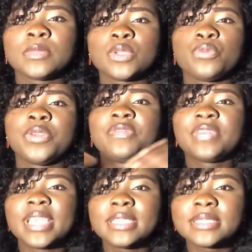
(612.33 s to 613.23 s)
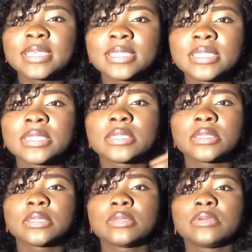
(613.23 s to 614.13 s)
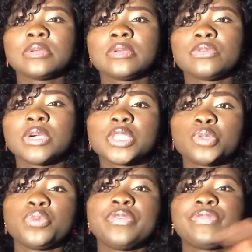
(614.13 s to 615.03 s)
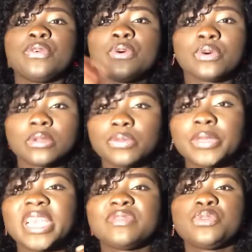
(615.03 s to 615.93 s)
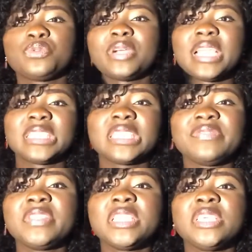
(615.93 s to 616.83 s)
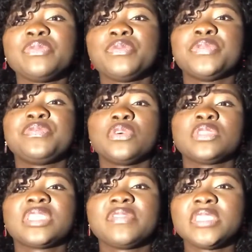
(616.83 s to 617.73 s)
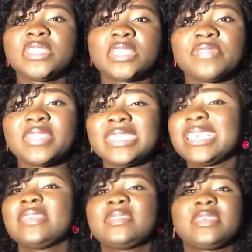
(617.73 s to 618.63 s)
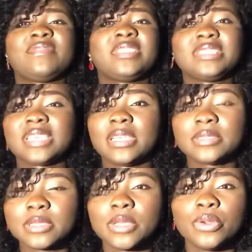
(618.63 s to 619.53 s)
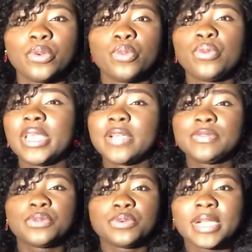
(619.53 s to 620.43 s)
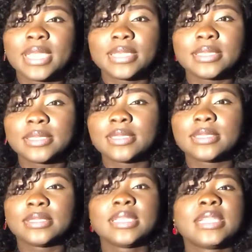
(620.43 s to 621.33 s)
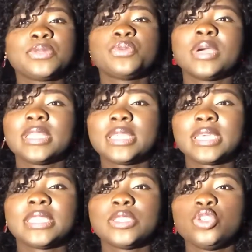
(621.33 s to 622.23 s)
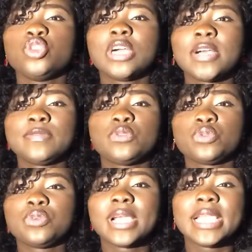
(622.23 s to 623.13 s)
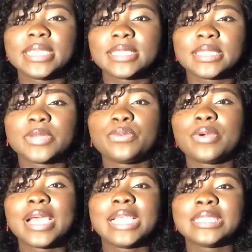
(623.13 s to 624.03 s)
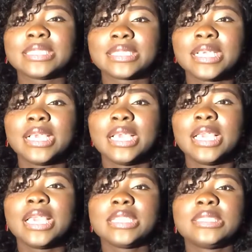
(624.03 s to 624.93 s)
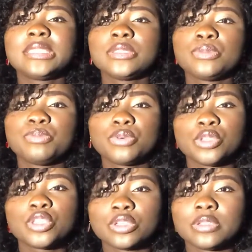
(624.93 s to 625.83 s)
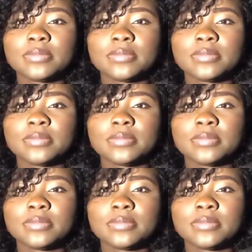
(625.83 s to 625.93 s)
we face it once we fall we have to rise even if we fall 77 times 7 times we have to rise that is one thing you have to rise rise and still push on